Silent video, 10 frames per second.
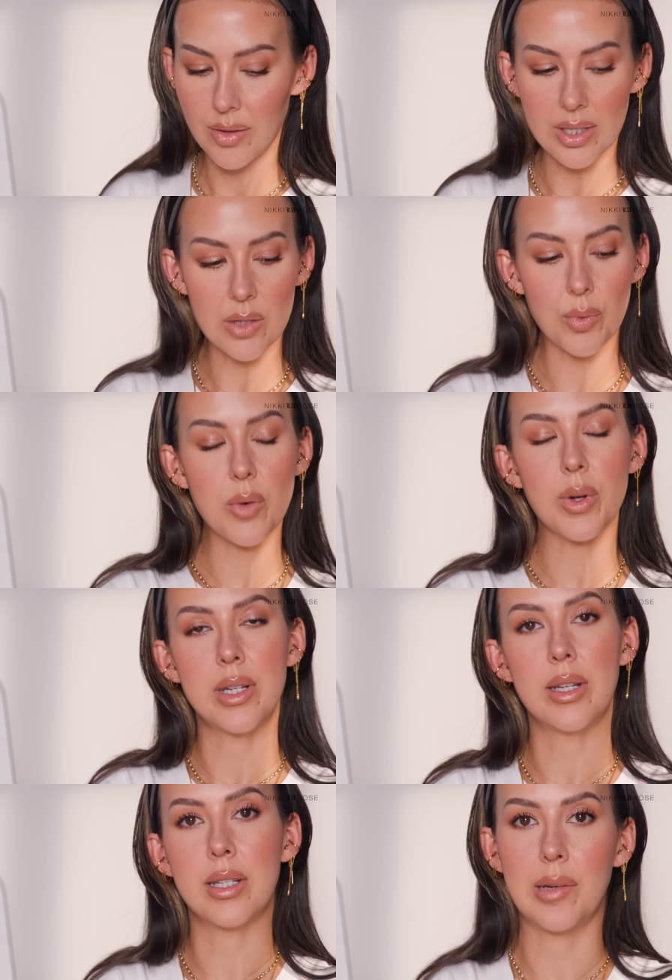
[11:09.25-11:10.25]
Now this is where you wanna
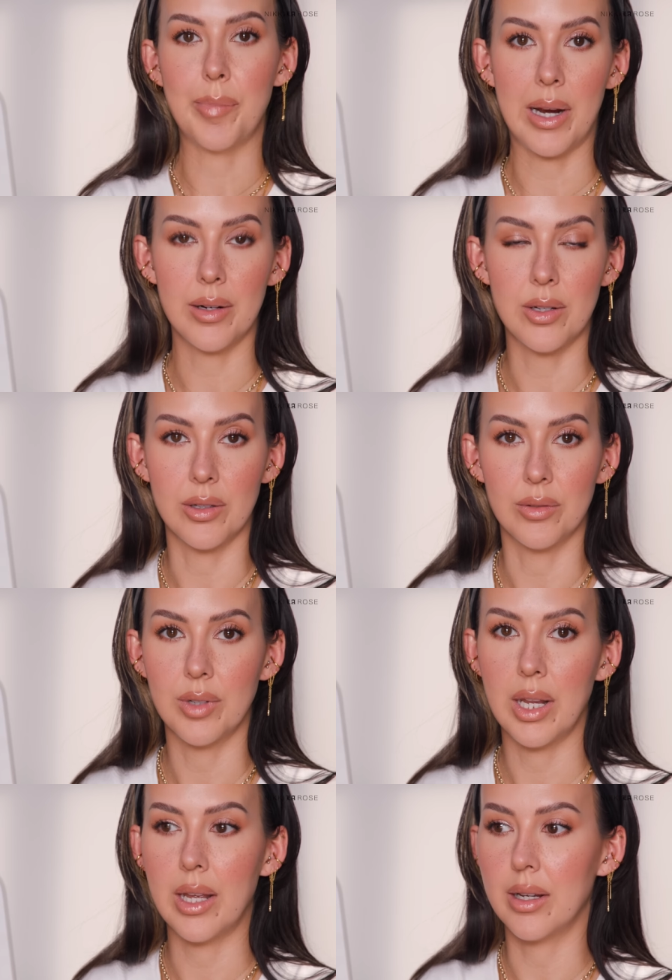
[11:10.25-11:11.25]
take a step back
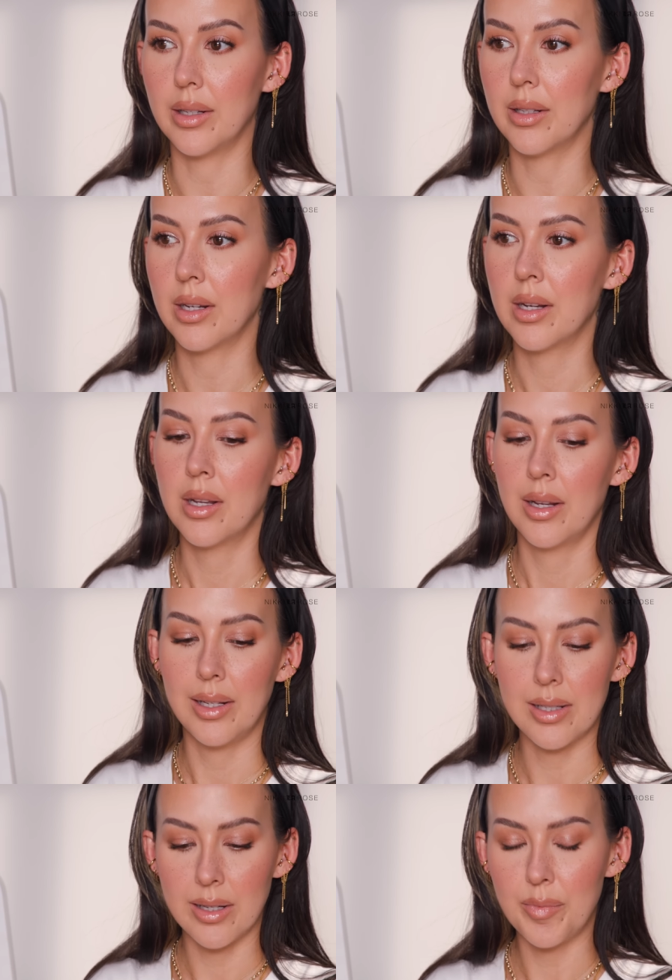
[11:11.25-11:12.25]
too, and
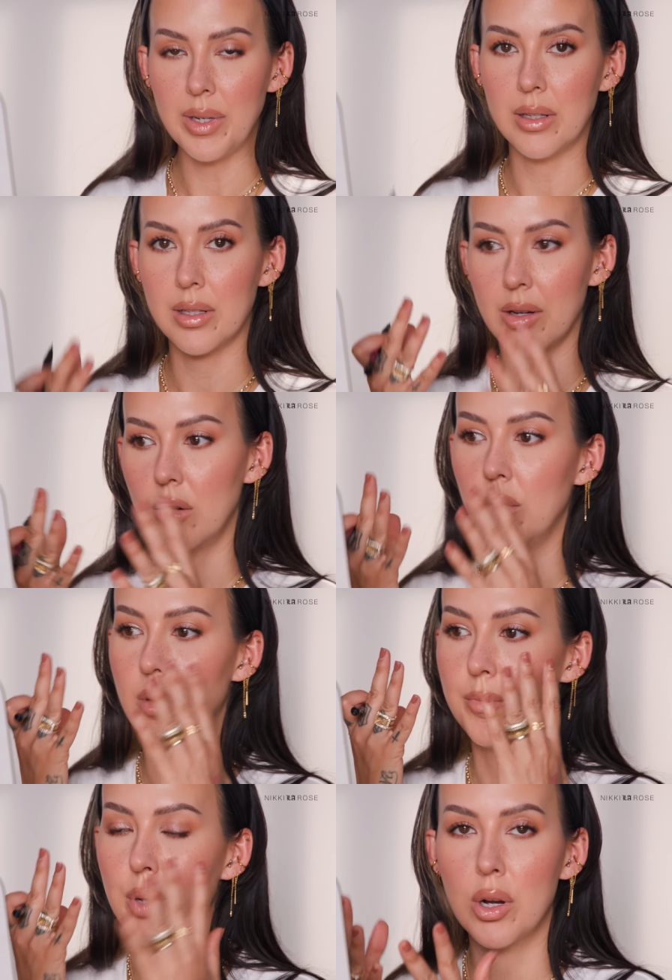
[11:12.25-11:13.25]
instead of being
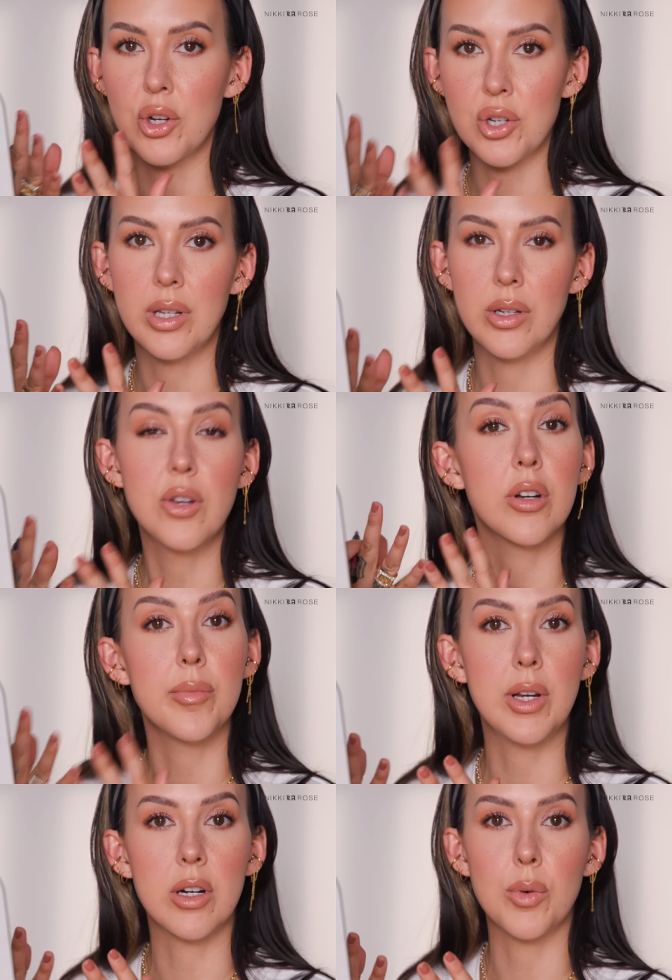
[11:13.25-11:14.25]
so pushed into your
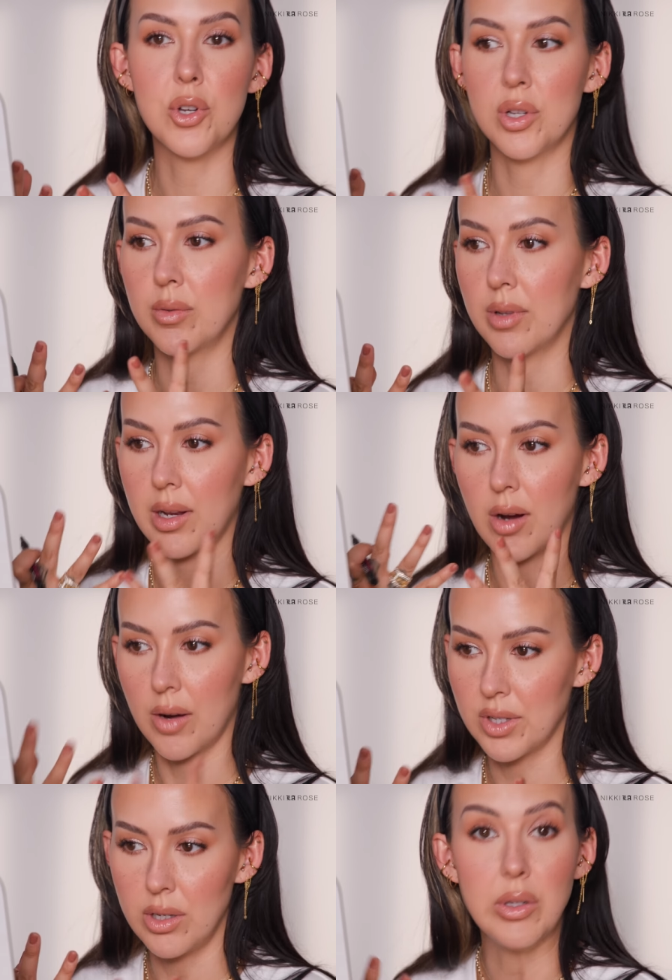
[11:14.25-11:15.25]
mirror, which is like,
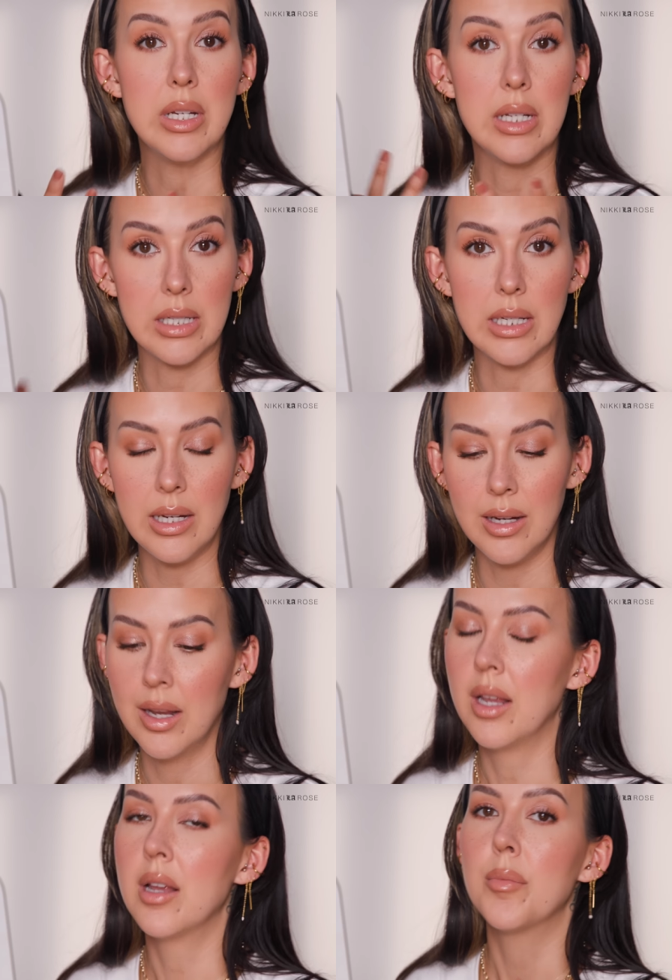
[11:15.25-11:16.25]
obviously you need to see,
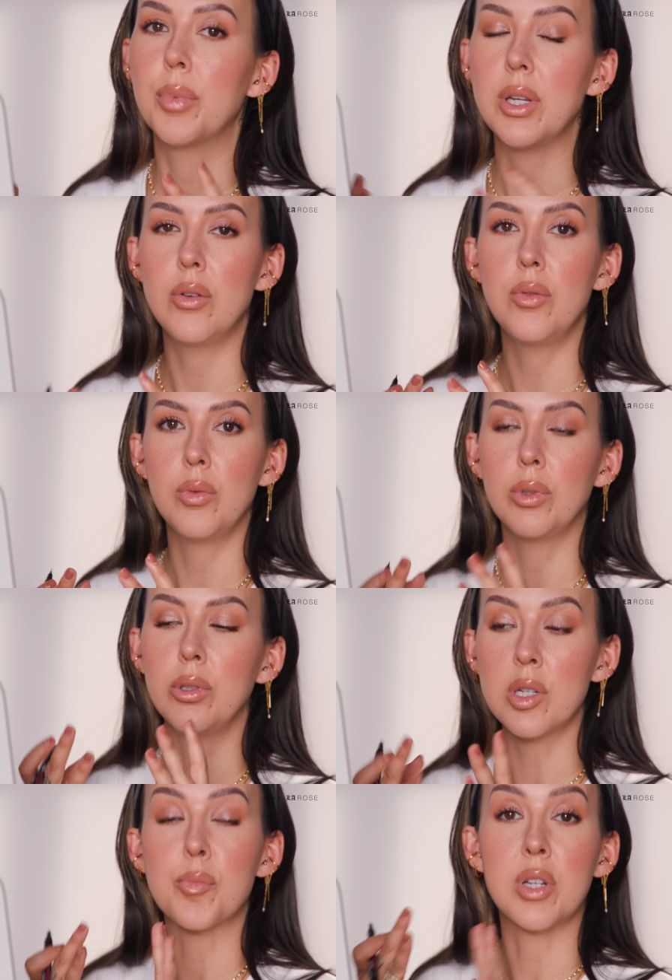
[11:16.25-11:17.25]
but you
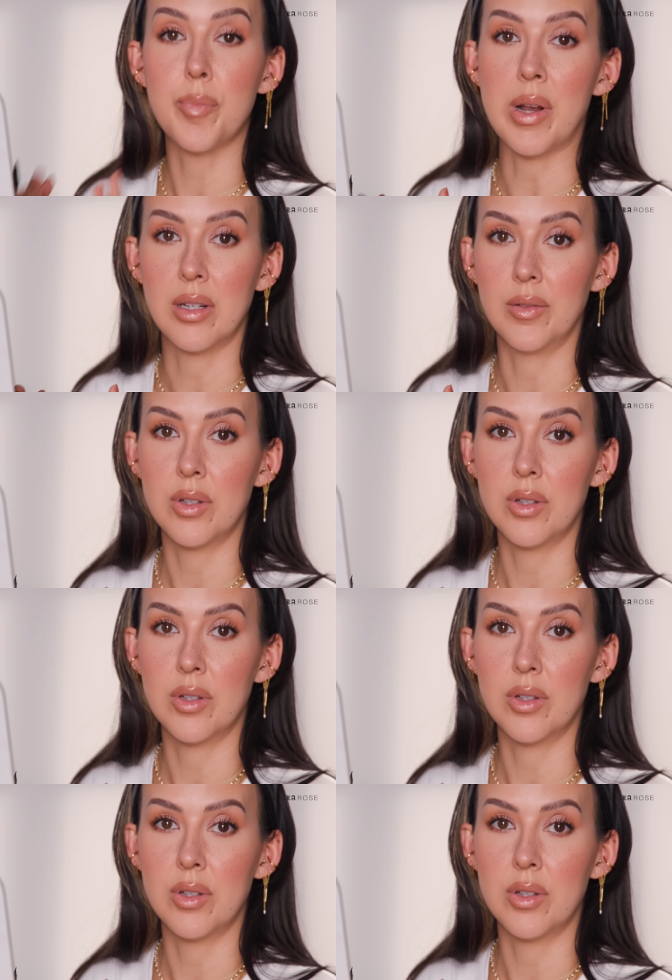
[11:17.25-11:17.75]
lose perspective.